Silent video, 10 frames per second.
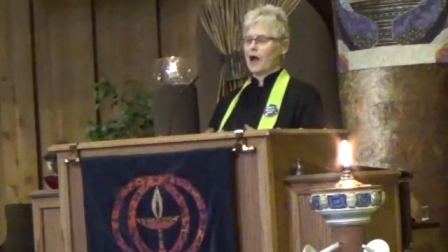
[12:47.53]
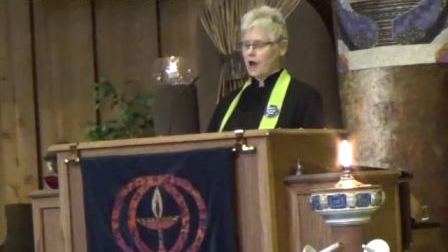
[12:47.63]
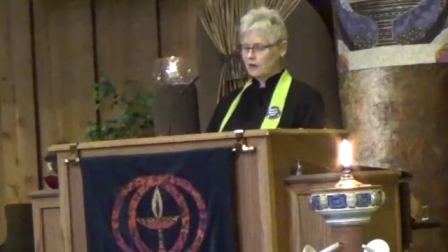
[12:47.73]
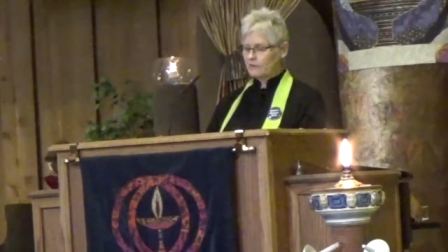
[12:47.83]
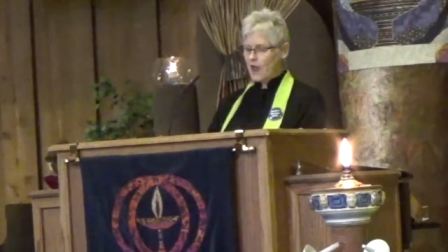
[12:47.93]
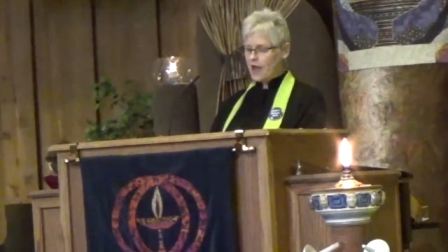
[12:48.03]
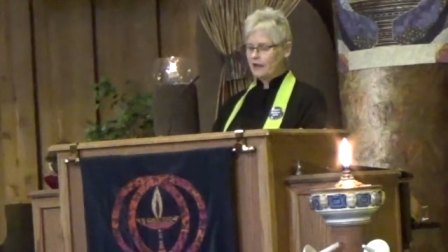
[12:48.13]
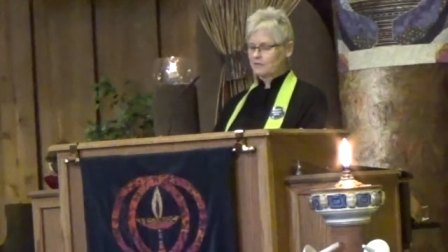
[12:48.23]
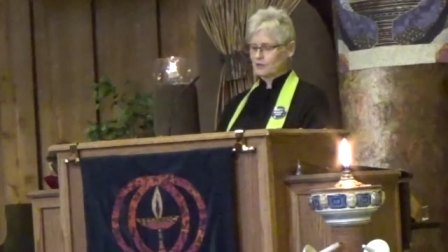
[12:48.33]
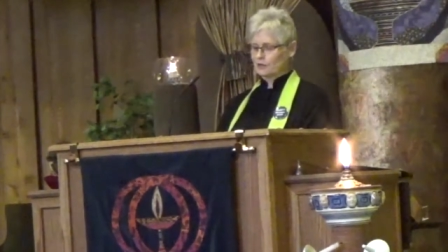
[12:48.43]
our
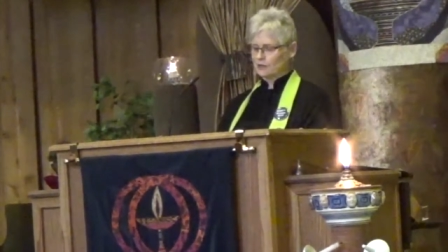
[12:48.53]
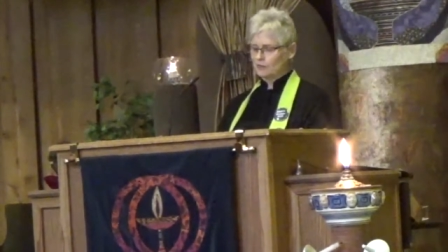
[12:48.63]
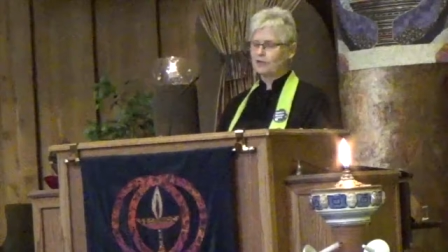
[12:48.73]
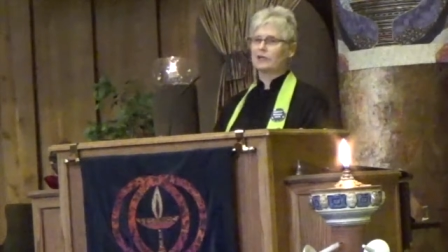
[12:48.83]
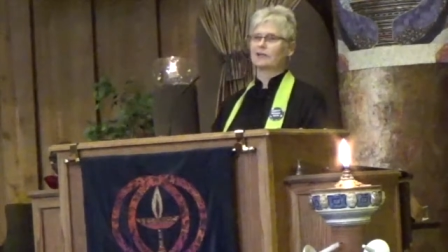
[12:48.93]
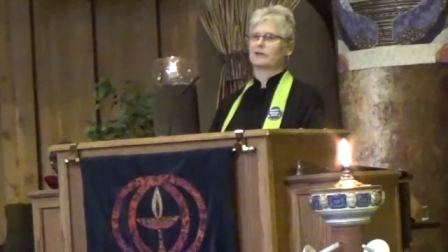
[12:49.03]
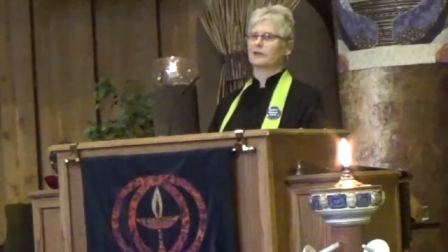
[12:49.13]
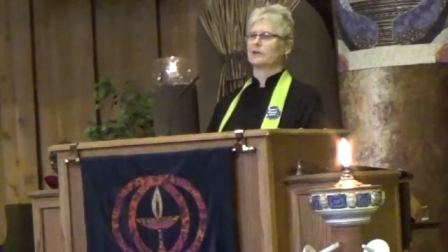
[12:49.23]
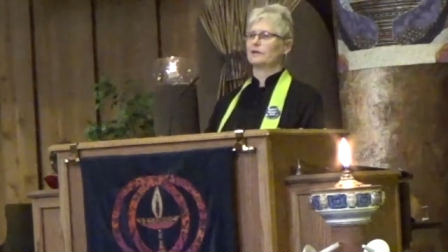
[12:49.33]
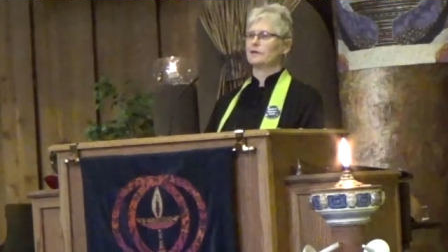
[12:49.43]
lives are
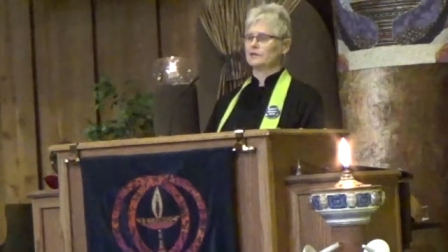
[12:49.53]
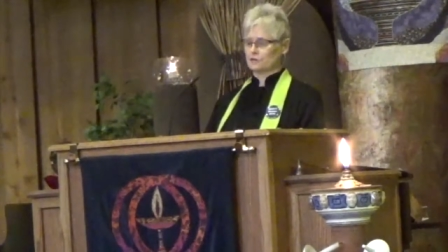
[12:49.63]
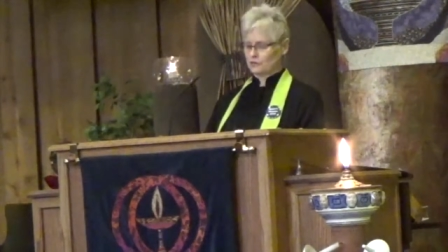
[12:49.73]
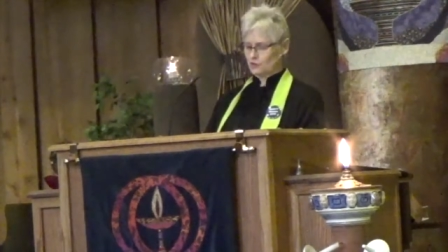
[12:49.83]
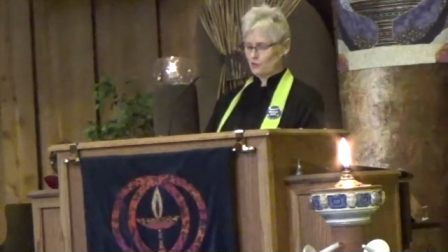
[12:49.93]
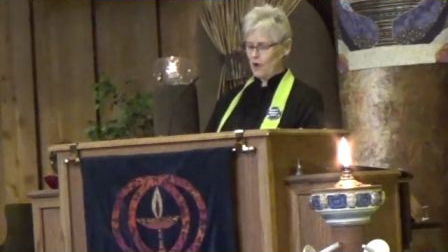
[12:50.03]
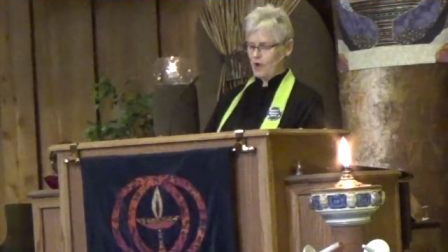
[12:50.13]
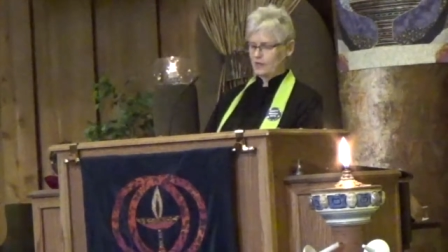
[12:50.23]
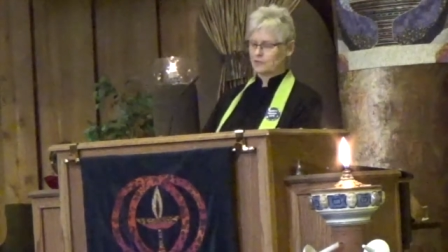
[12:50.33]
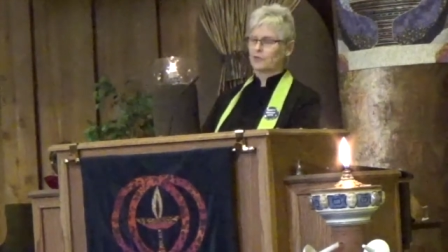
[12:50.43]
completely
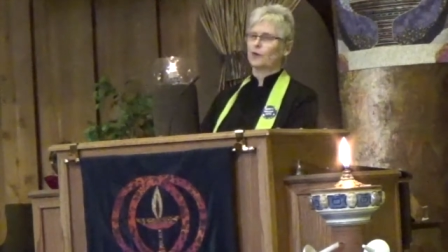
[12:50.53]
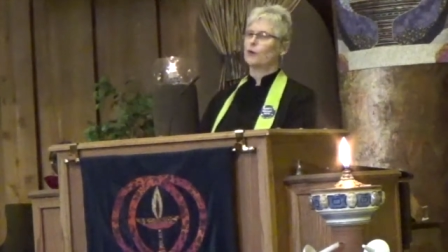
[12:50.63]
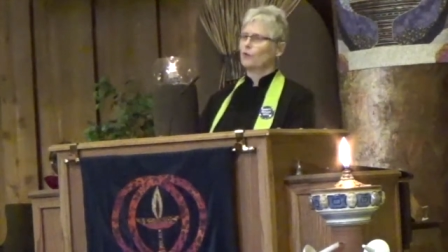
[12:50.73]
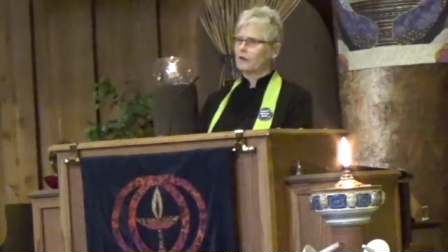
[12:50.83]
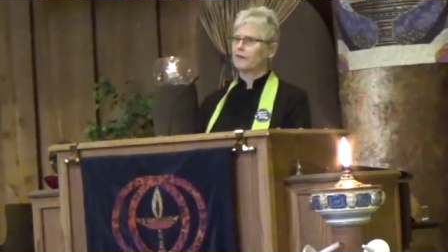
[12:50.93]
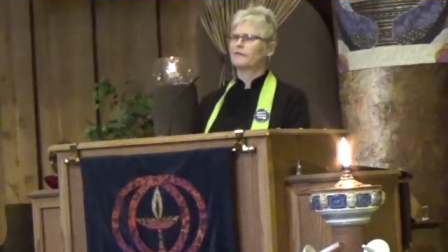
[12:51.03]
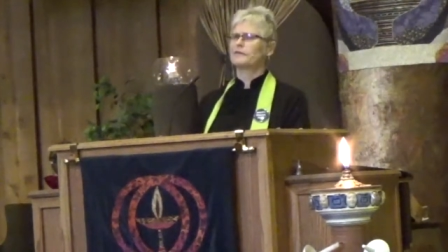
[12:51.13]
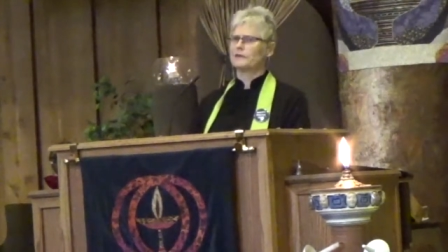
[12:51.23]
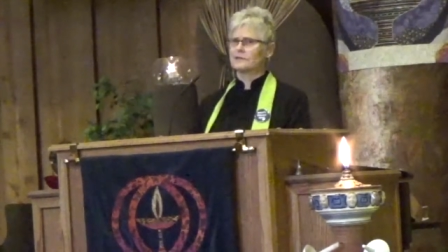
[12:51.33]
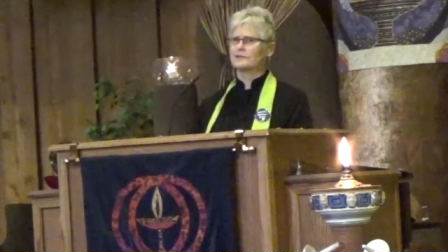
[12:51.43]
intertwined with
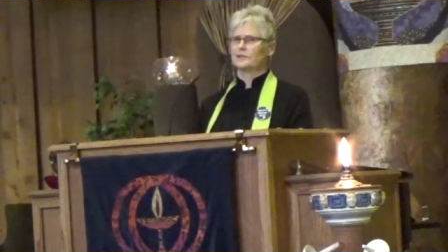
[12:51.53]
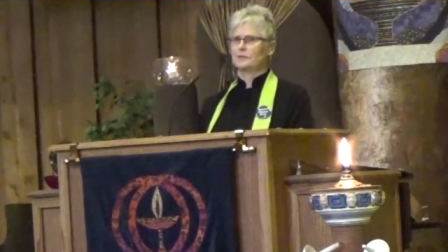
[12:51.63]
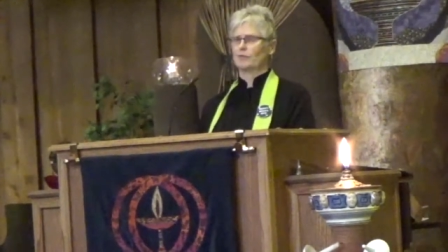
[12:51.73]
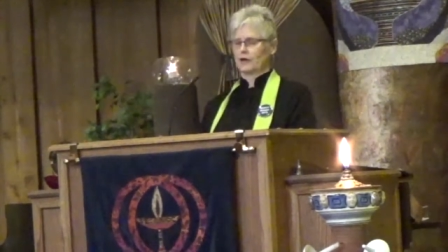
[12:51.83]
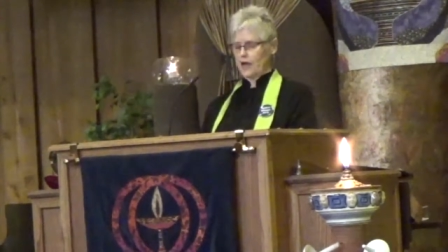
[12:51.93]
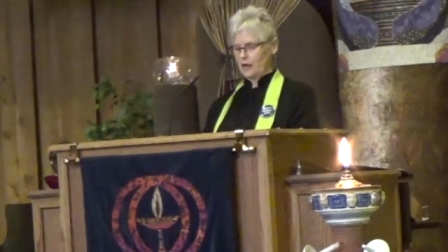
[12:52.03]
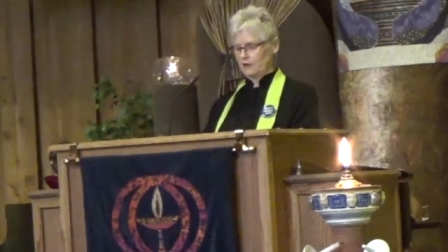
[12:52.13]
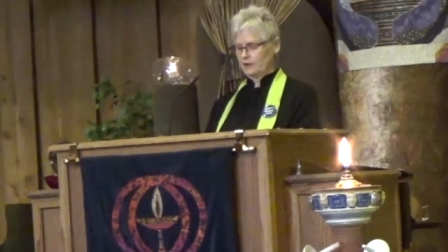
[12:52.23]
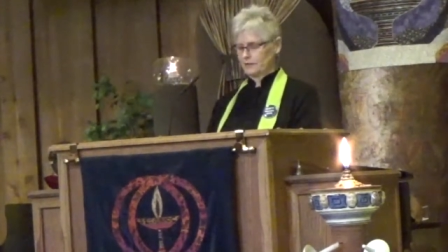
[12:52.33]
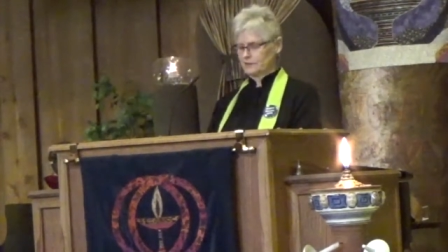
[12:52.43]
these deep
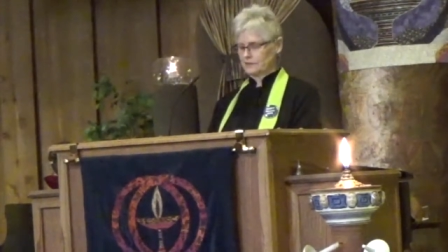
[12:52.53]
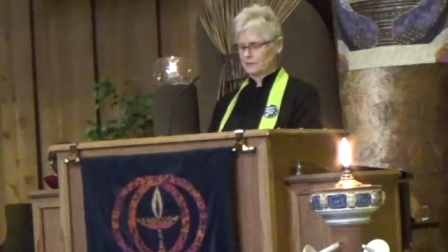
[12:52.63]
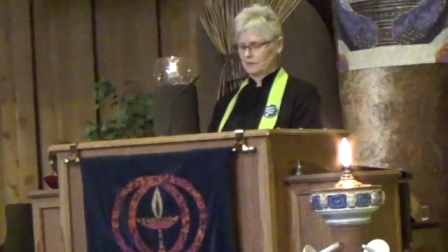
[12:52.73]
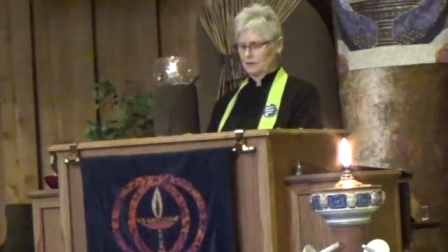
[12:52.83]
realities.